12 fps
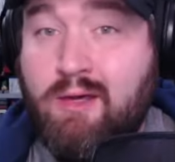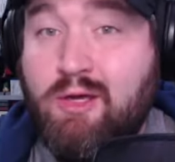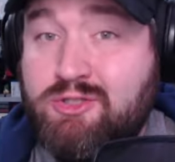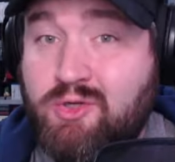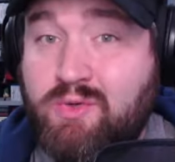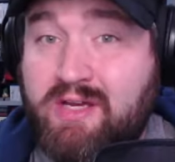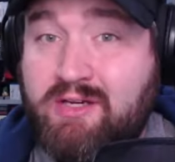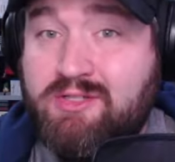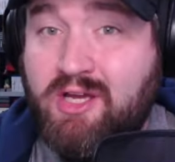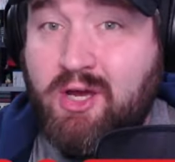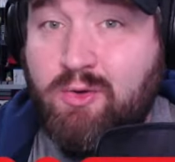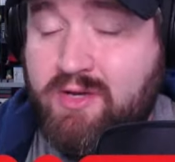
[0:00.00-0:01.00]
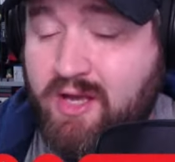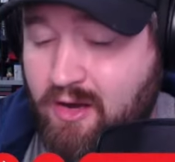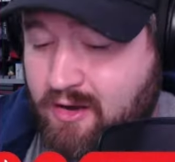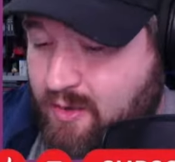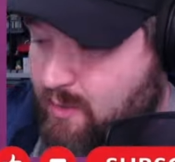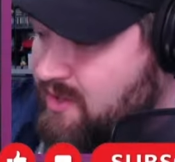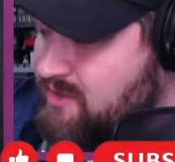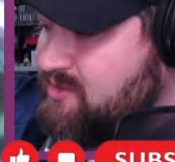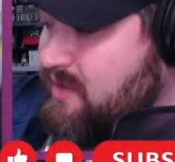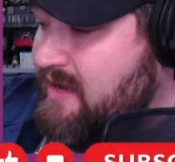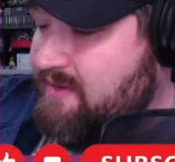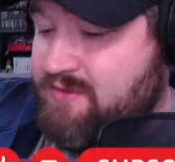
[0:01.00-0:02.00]
So here's the code card, and we also
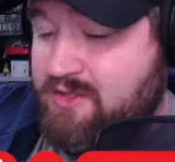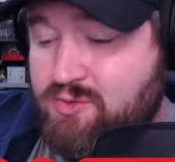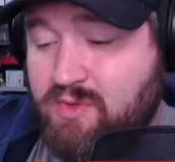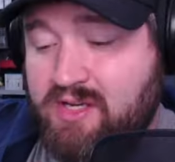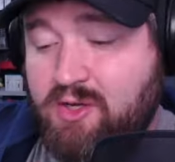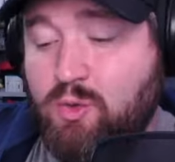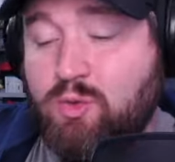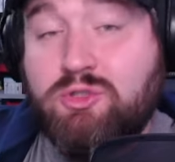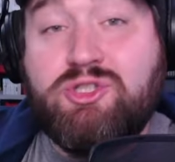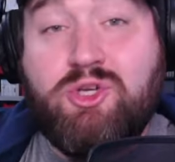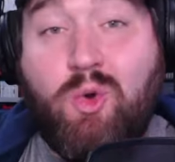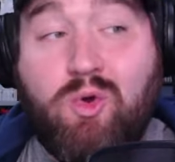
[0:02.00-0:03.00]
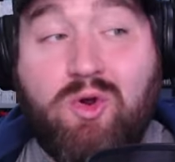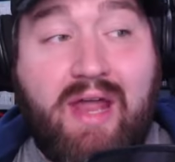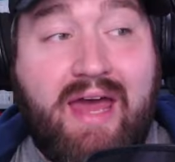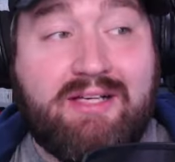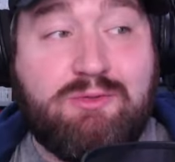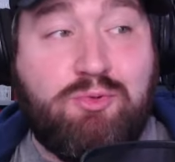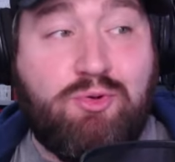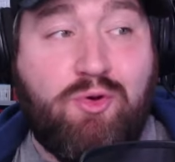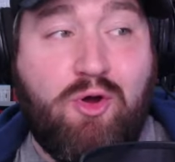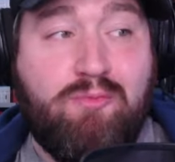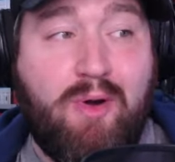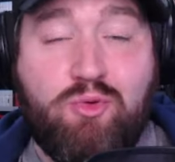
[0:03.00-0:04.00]
have this really cool Snorlax
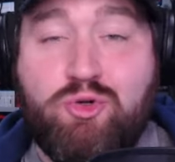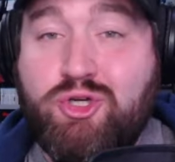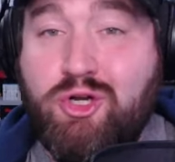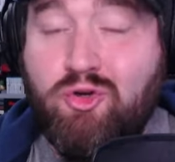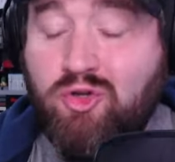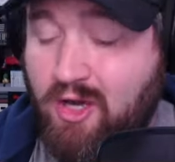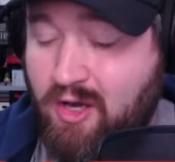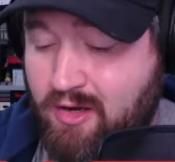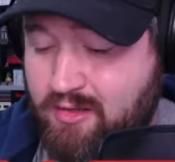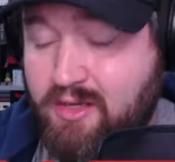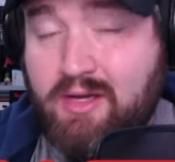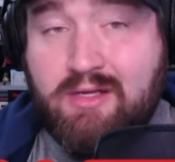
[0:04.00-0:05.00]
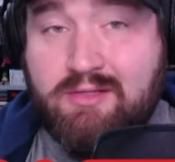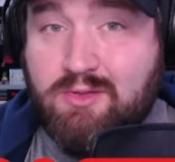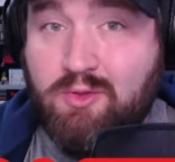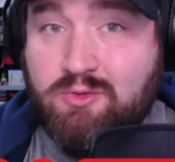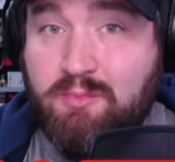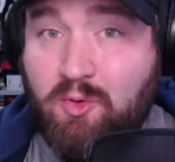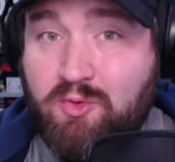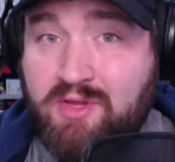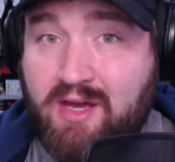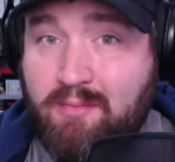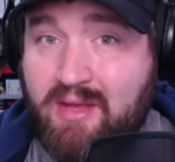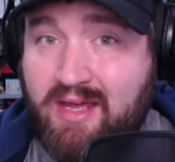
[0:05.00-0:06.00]
promotional card. So those both
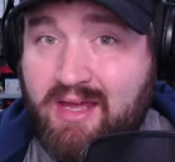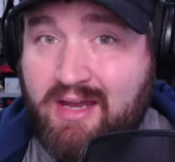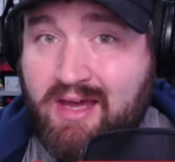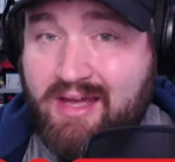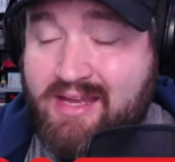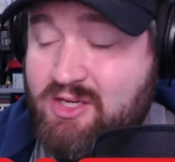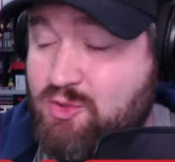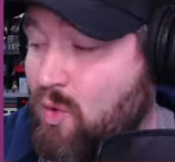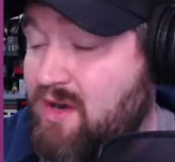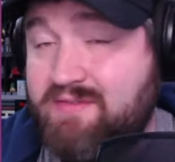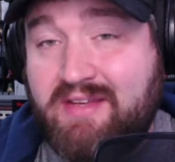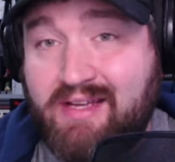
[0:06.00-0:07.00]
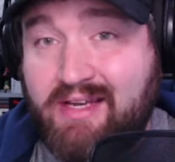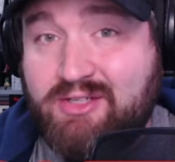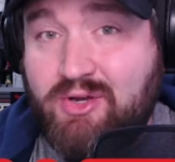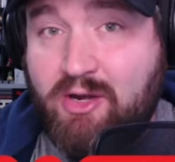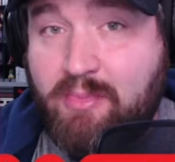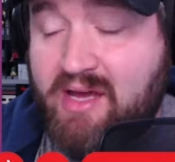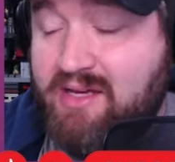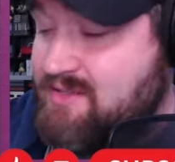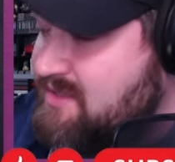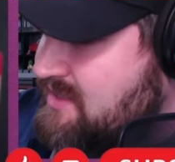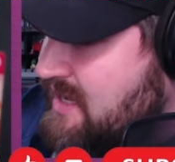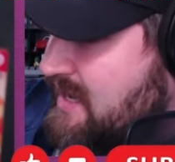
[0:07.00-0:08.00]
come in uh, each one of the Elite Trainer
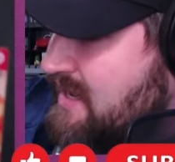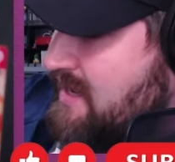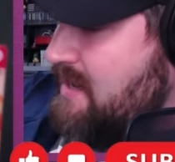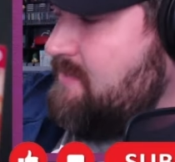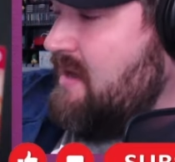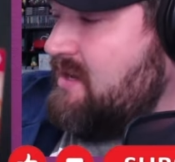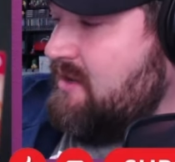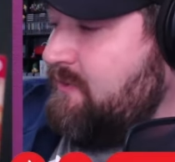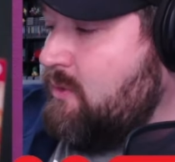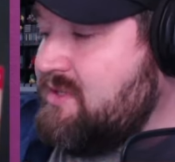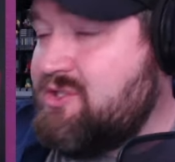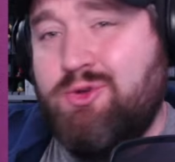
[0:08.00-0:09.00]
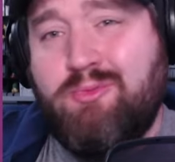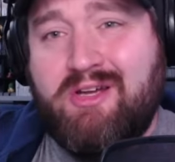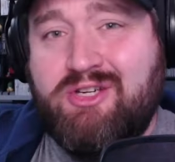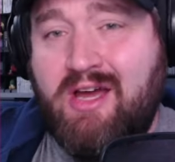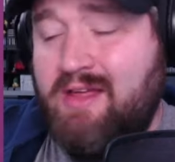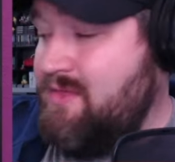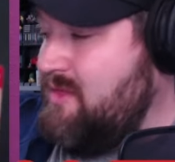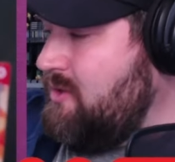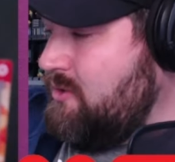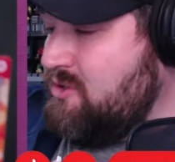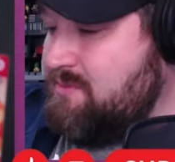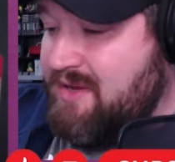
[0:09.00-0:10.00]
boxes. I'm not going to focus too much on
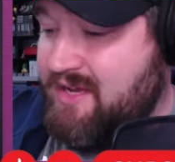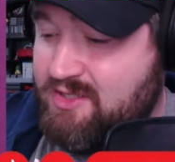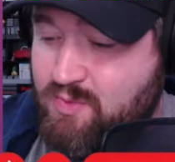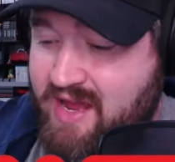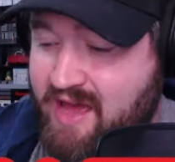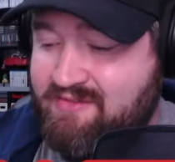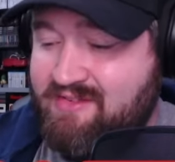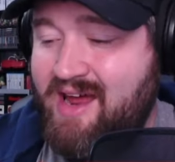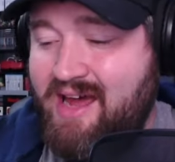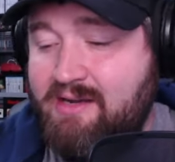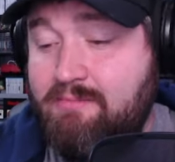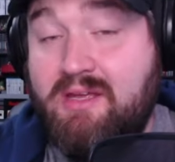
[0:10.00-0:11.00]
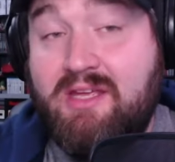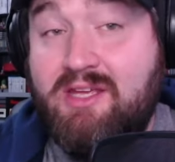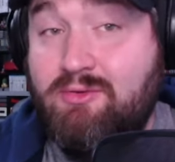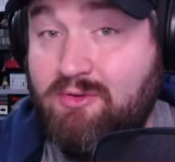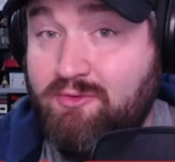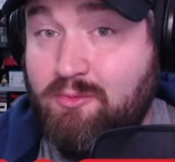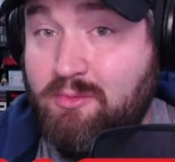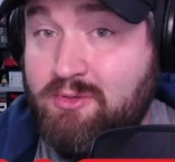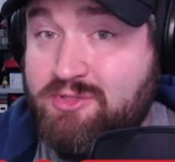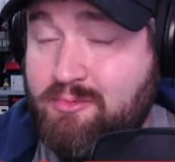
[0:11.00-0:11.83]
those because we have nine beautiful booster